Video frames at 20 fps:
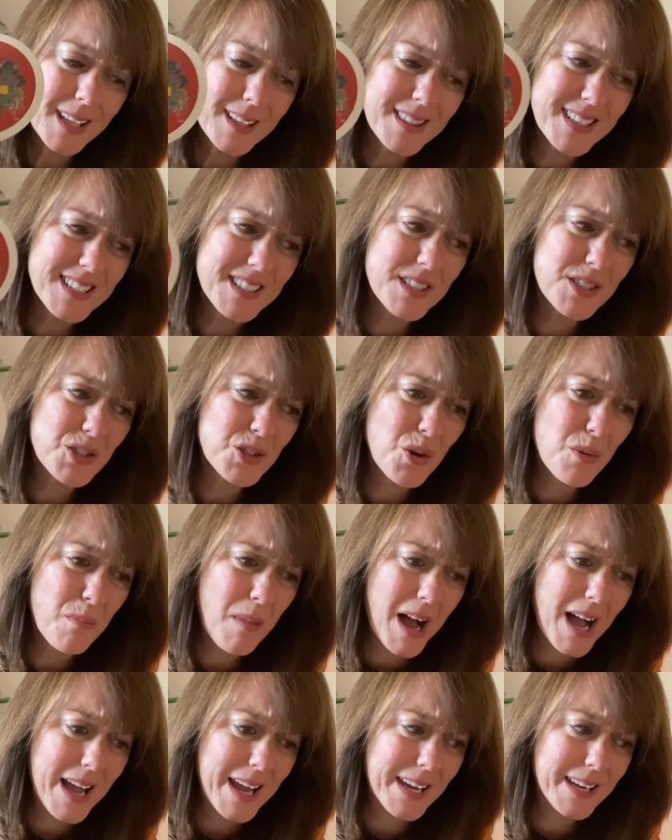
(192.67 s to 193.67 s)
This is your
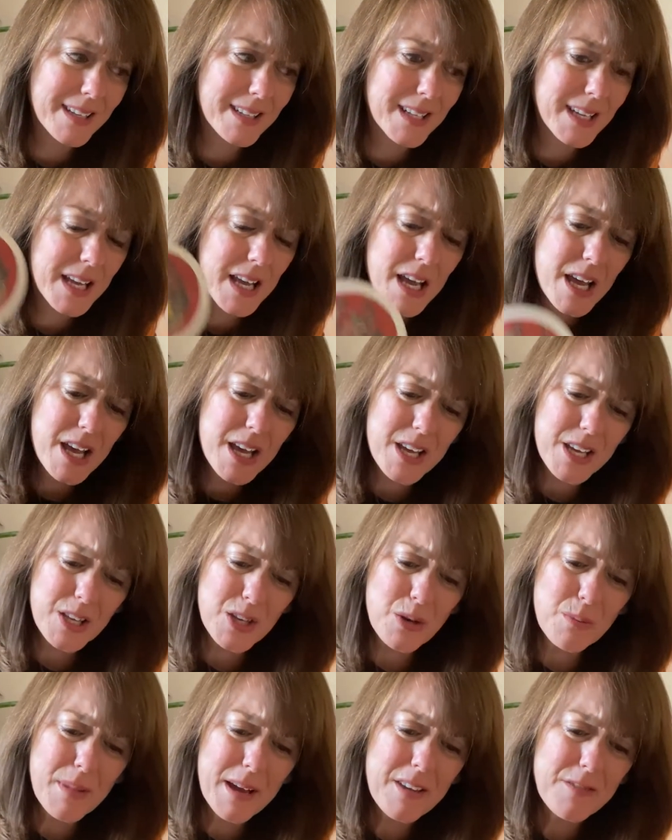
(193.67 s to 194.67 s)
mind.
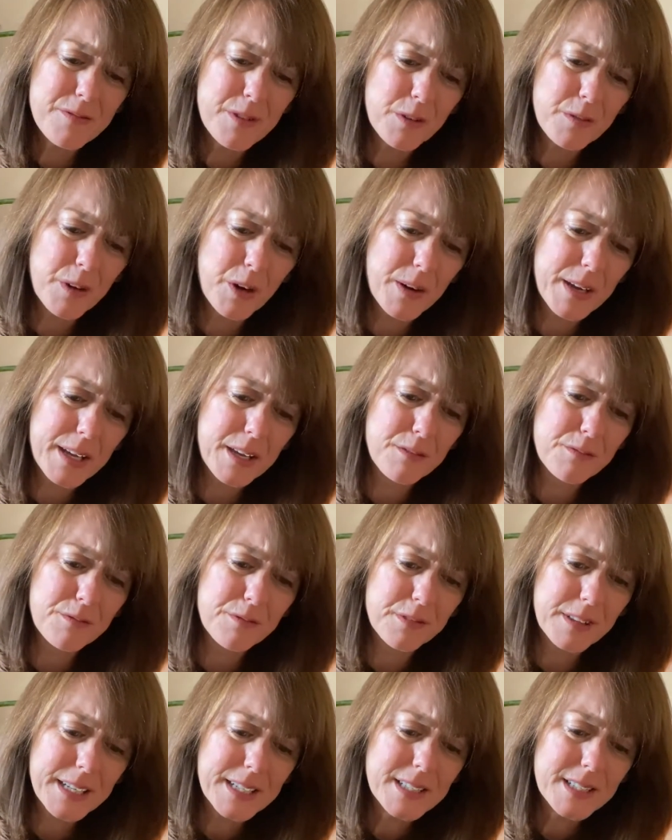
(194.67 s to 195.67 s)
You might feel very
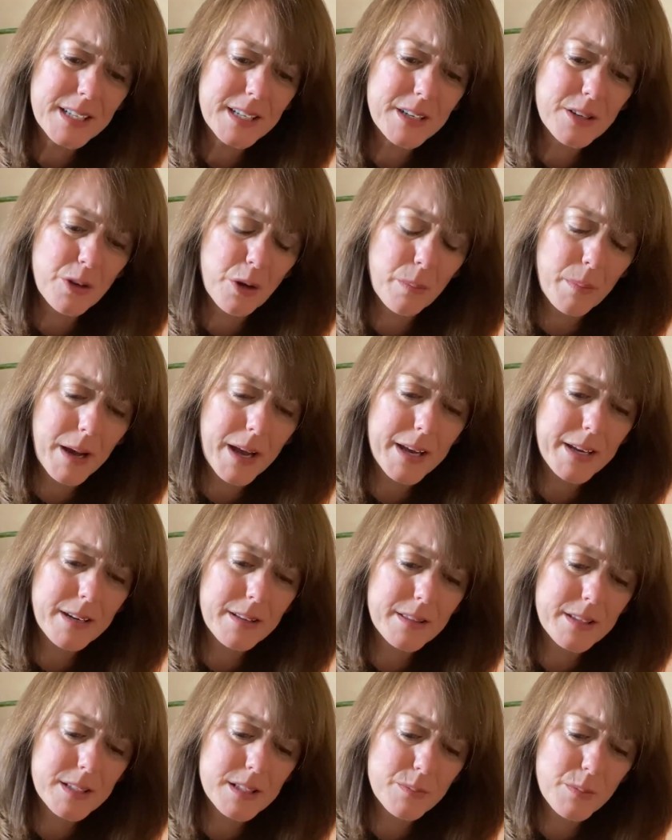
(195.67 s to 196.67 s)
conflicted in your mind
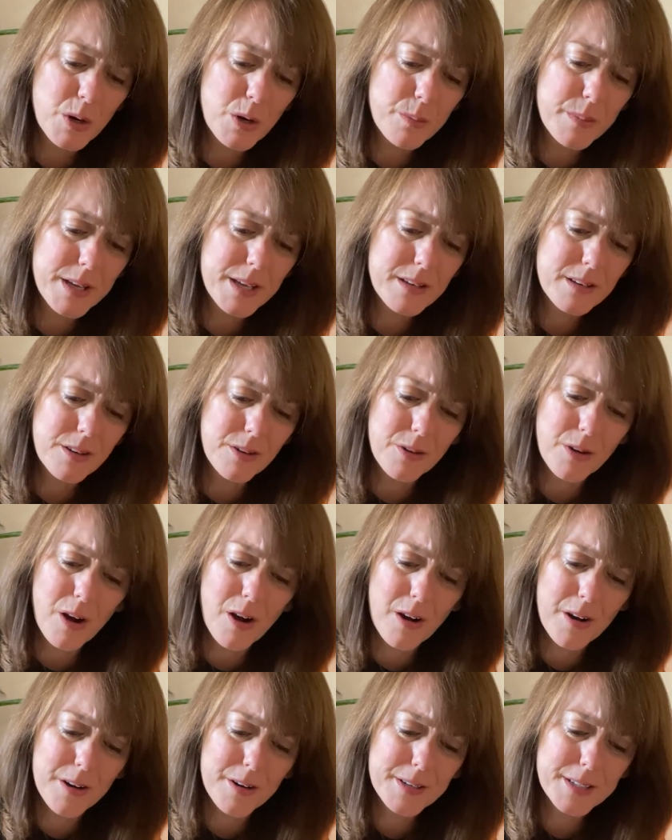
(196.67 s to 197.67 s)
at this moment. Your
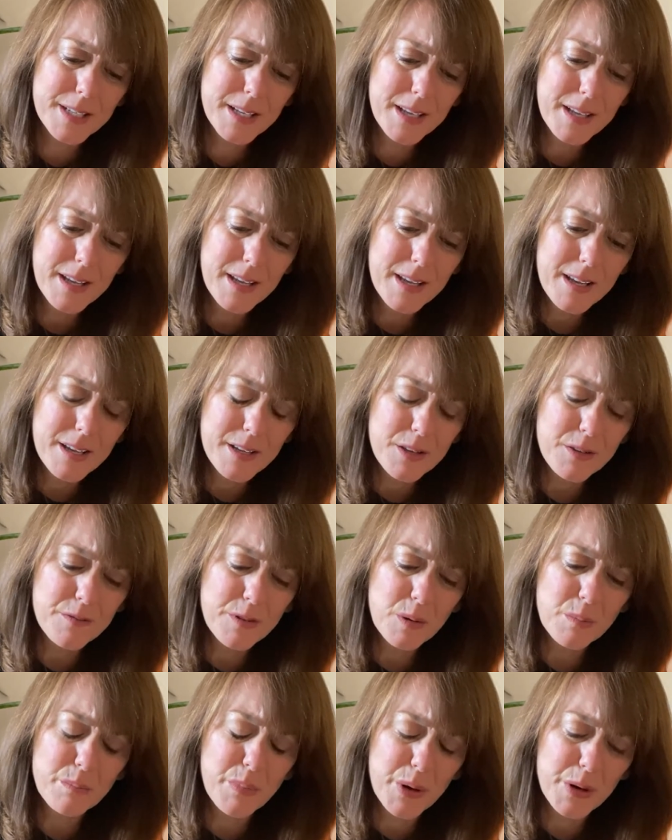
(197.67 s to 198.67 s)
heart, you
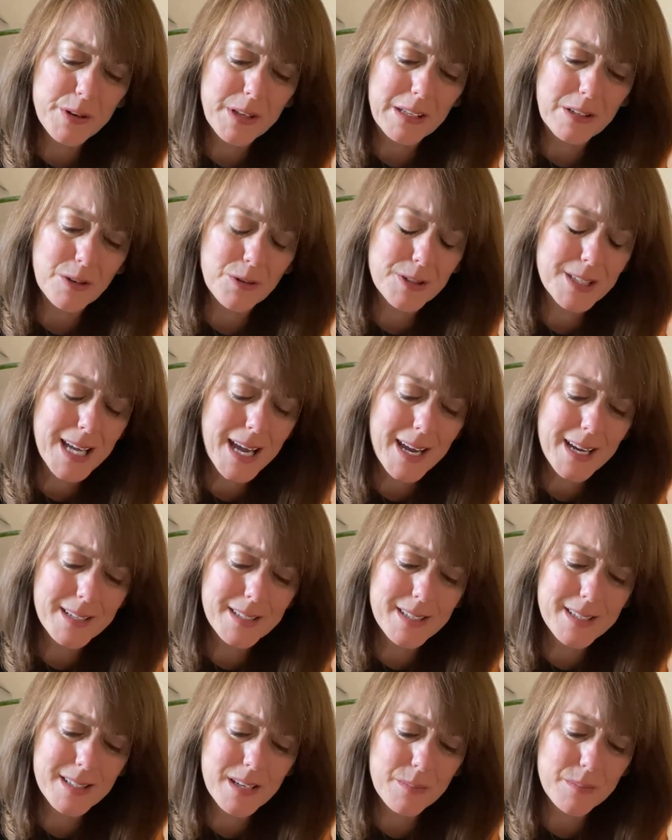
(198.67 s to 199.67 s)
feel burdened. You're tied
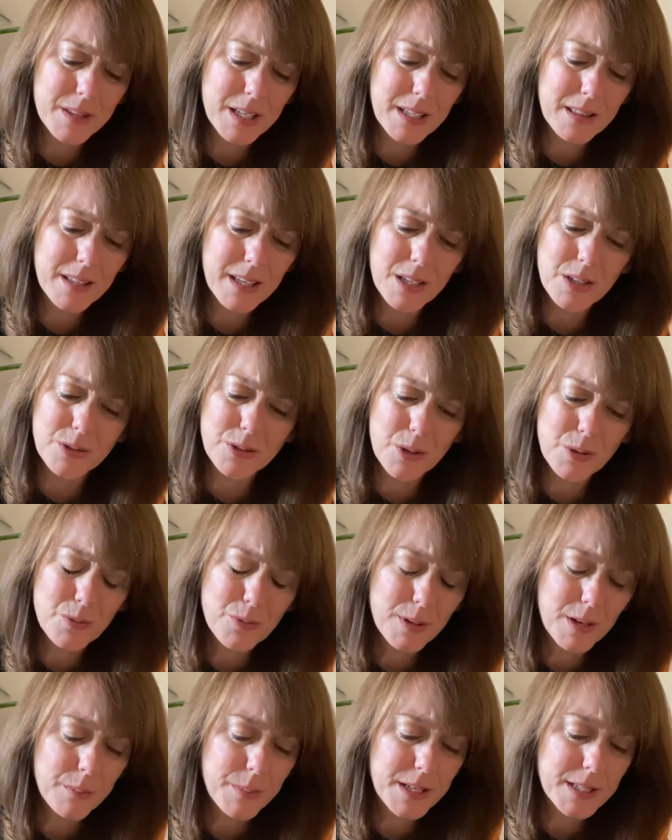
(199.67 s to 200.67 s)
to something that you don't
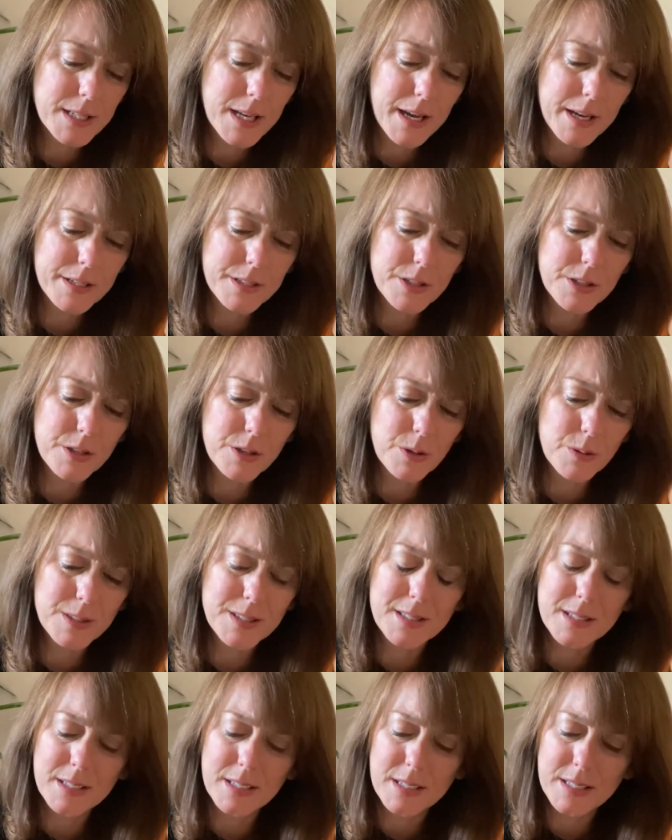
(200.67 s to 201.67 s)
want to be tied to.
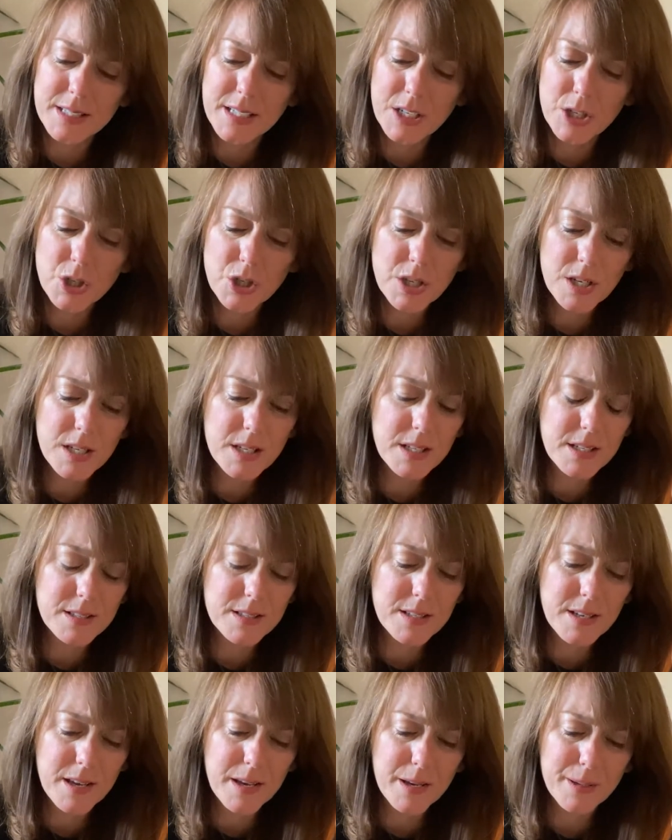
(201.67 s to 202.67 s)
It's an addiction.
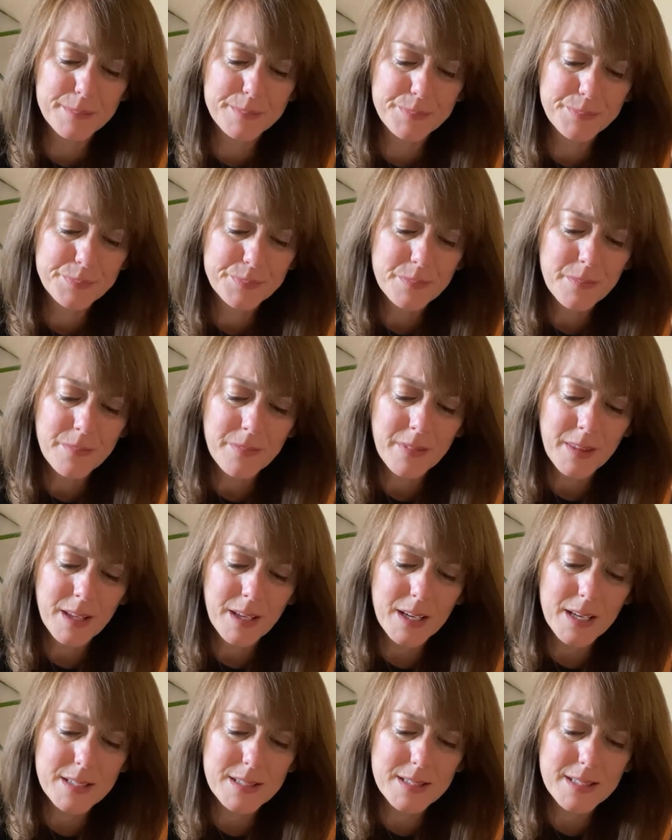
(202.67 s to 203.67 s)

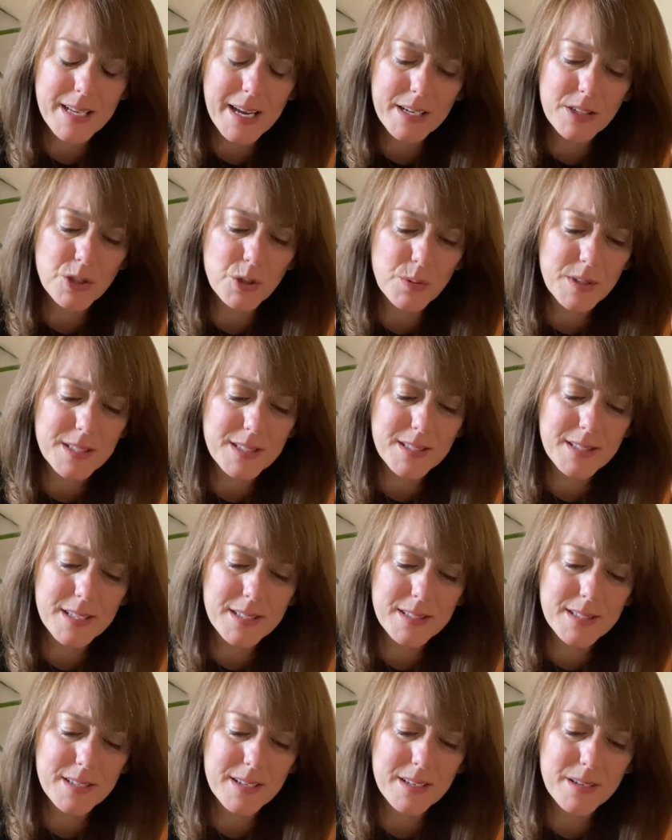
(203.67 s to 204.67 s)
It's tied to a
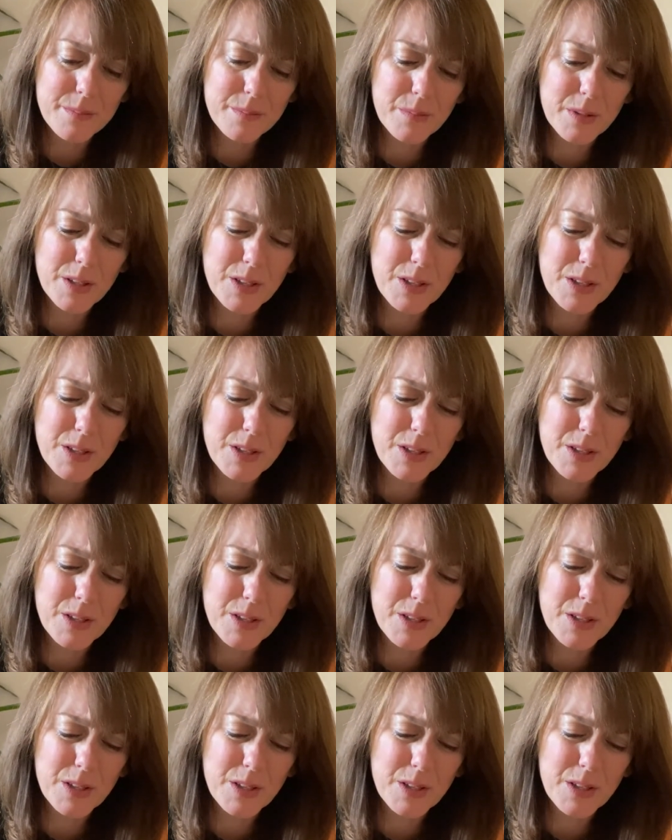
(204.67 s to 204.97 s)
system.